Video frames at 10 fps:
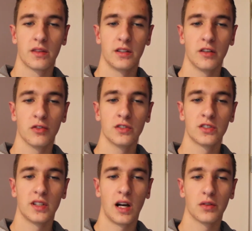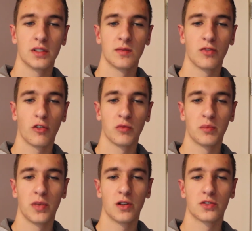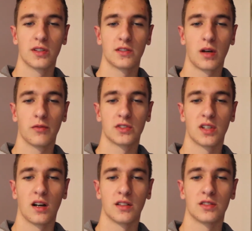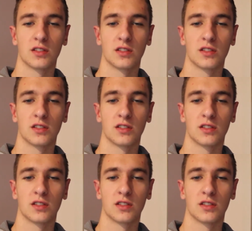The difference in how these involvement purchases are advertised